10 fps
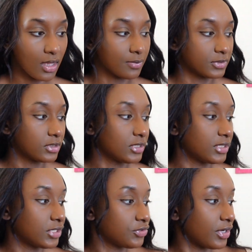I'm just gonna let
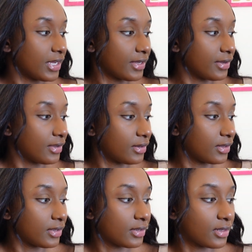that dry, and
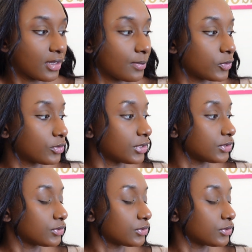then I'm going